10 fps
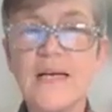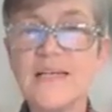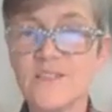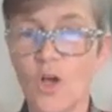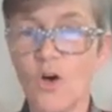
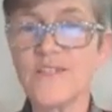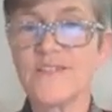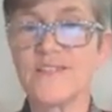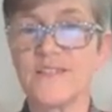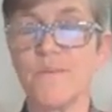as long as
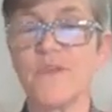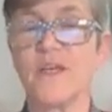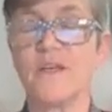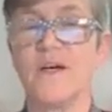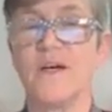there's
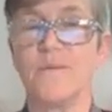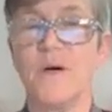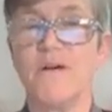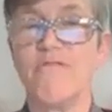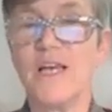something um,
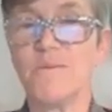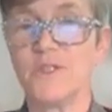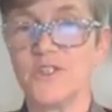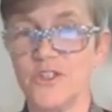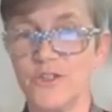available
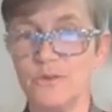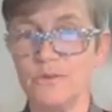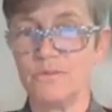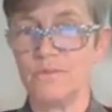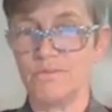to,
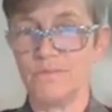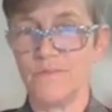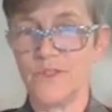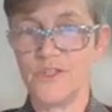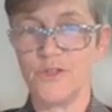
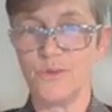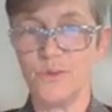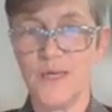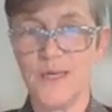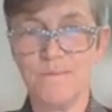
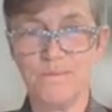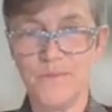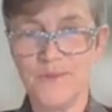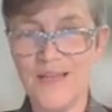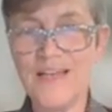to um,
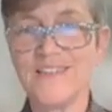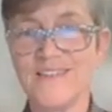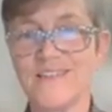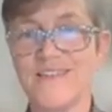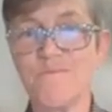
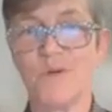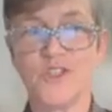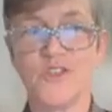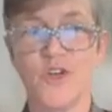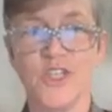license that
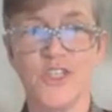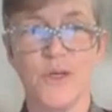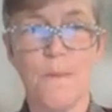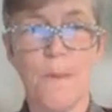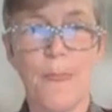much
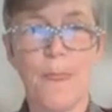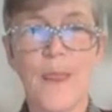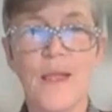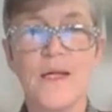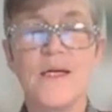structure.
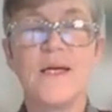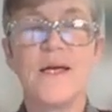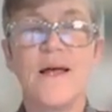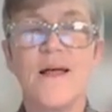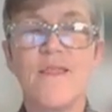
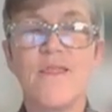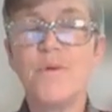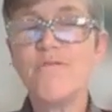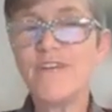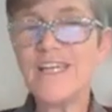The
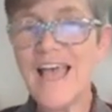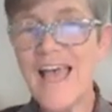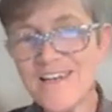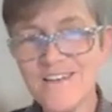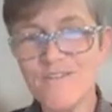perfect
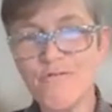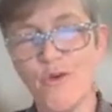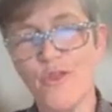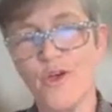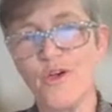candidate
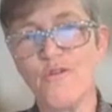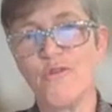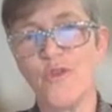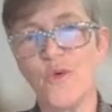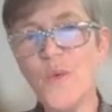for the,
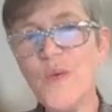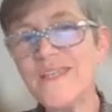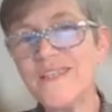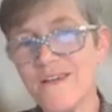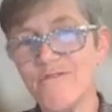for the
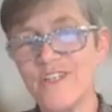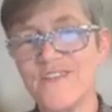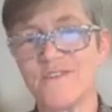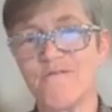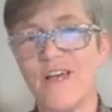weak
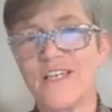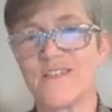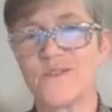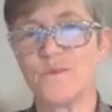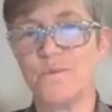definites, in fact,
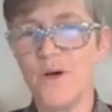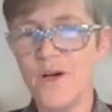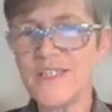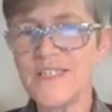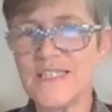is
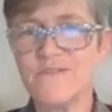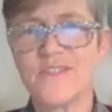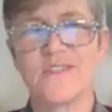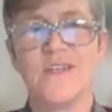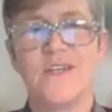
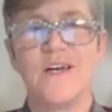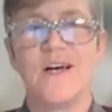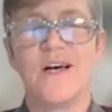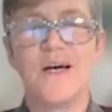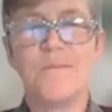superlatives.
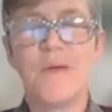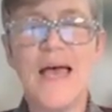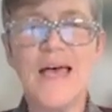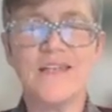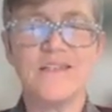Um,
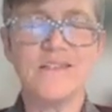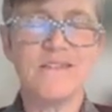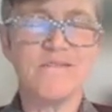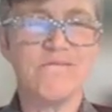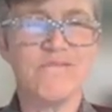and
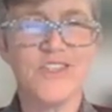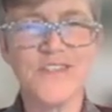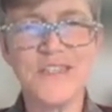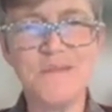just